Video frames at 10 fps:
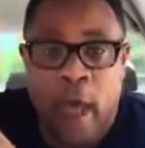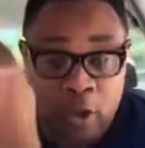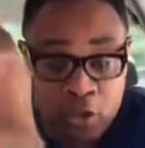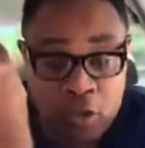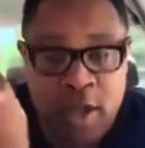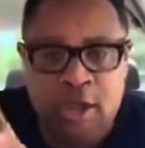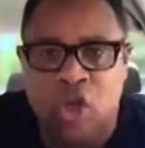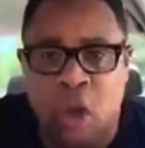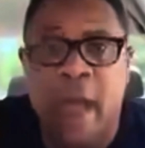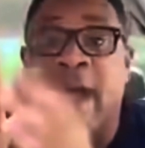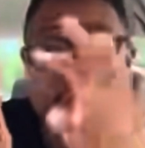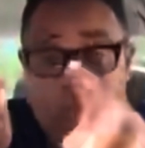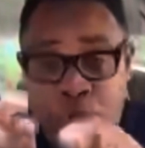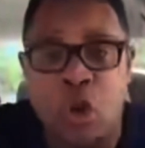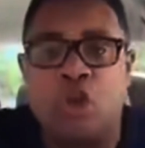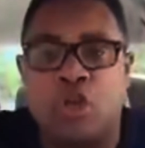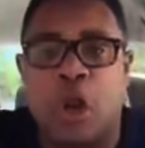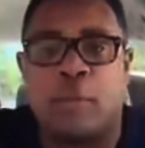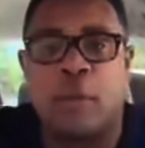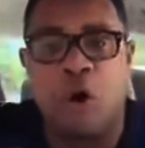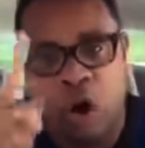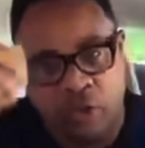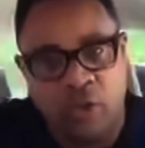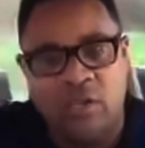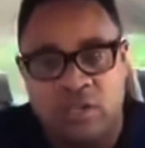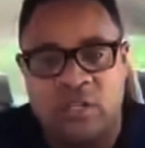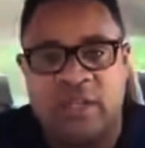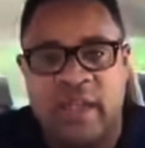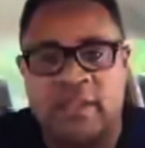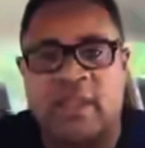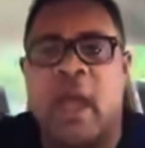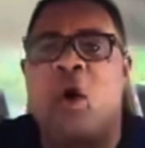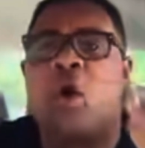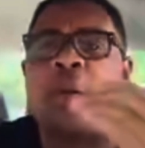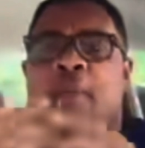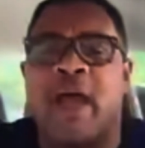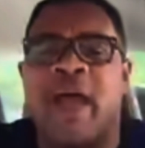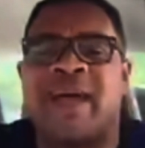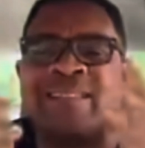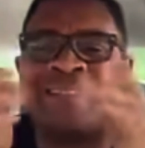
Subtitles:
and do their job and keep your job also in the society, and come back and